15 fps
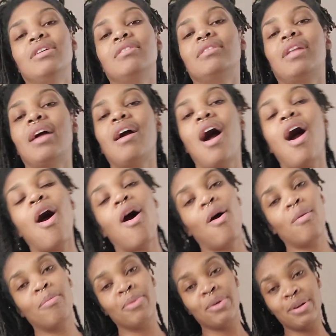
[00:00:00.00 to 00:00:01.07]
like
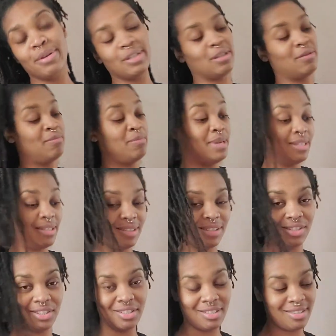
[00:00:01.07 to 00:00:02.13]
all bringers of
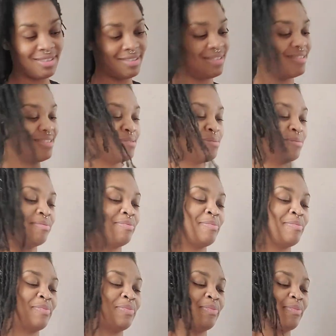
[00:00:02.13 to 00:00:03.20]
messages,
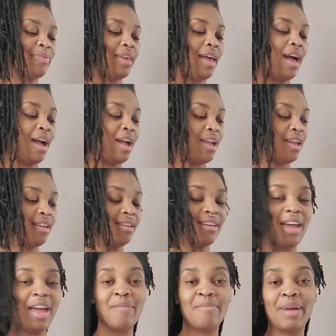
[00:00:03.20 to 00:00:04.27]
I
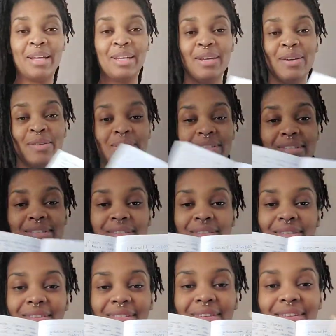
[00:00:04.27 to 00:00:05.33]
have my
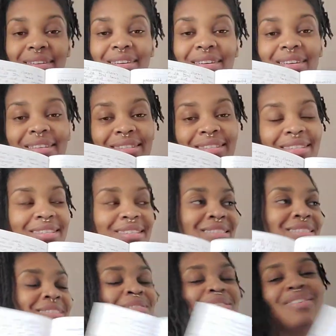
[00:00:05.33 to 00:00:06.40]
notes. Because this
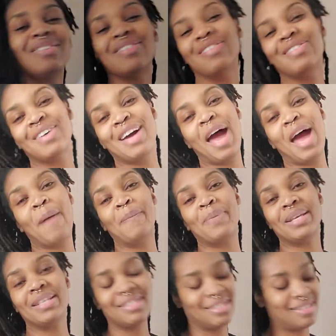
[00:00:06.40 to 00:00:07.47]
is what
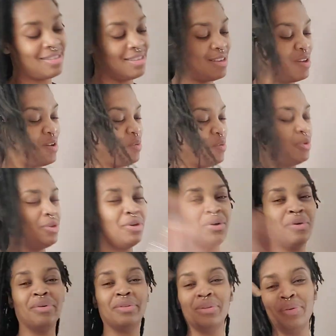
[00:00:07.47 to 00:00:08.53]
happens when you're
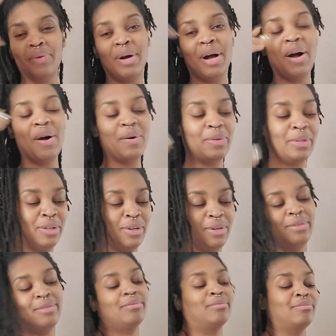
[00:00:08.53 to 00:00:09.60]
going through a whole
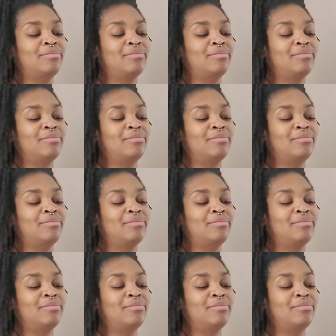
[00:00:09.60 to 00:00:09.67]
little,